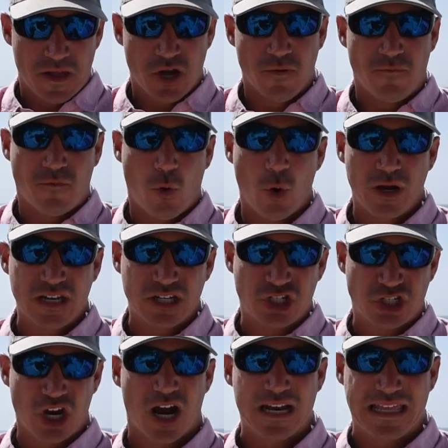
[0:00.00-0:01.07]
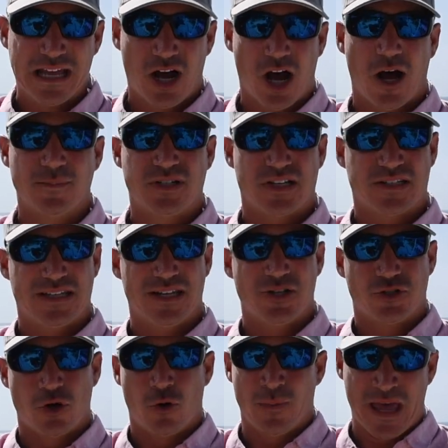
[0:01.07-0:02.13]
avoid shiny object
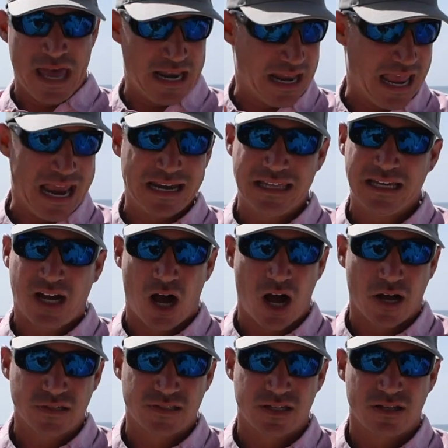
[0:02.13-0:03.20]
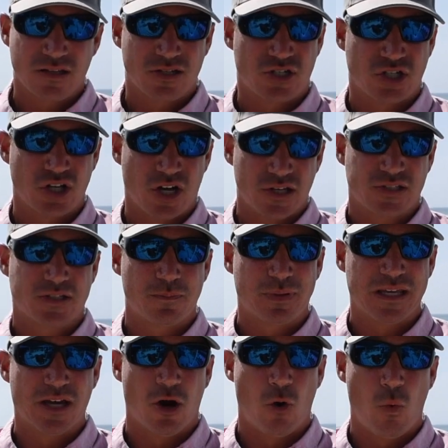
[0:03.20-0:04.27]
syndrome at any cost. Just
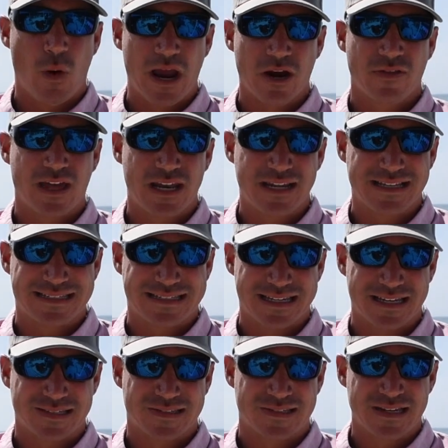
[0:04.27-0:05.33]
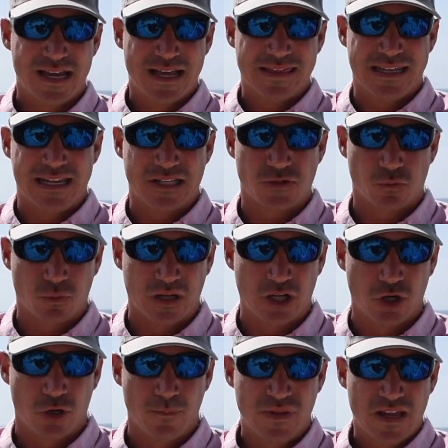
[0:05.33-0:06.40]
be aware that it exists, that it's
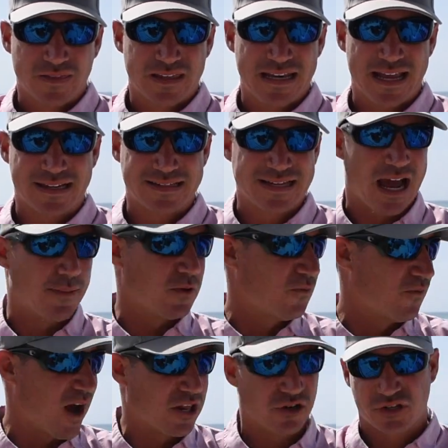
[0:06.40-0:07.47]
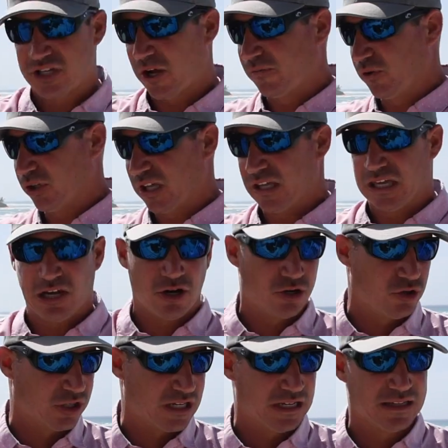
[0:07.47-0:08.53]
real. The next time you find yourself looking
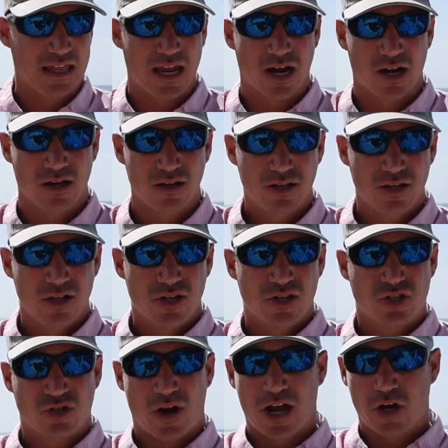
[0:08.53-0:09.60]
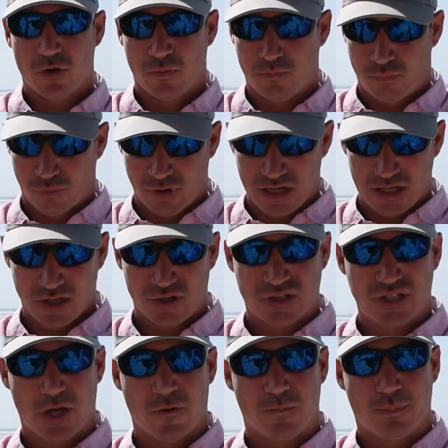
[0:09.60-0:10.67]
here, looking there, try to bring
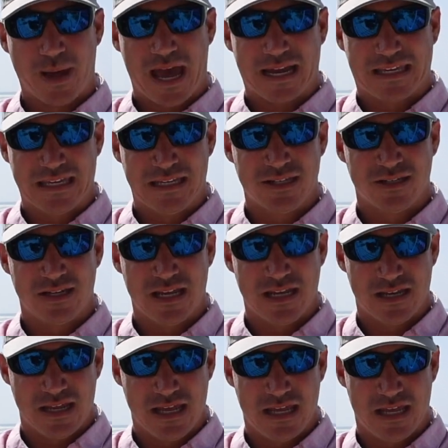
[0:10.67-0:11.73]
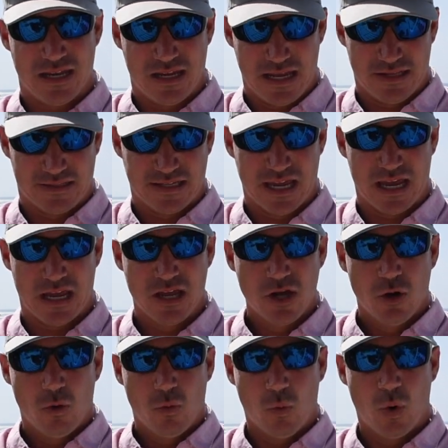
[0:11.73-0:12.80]
yourself back in and say,
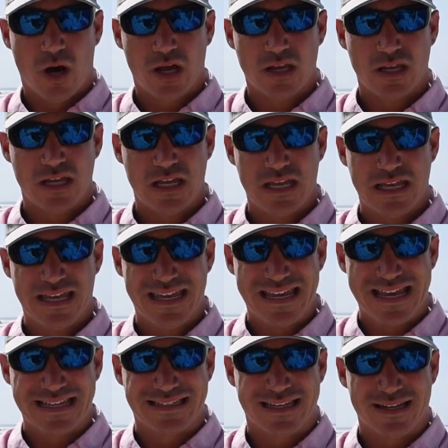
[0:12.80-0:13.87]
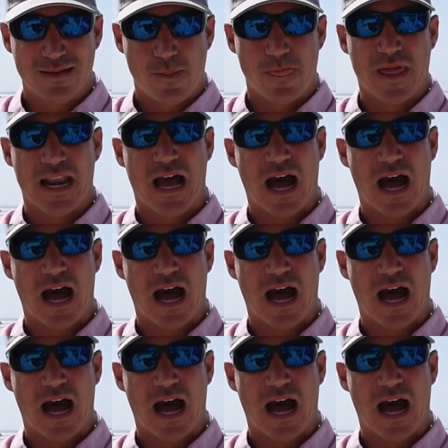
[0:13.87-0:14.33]
what is it that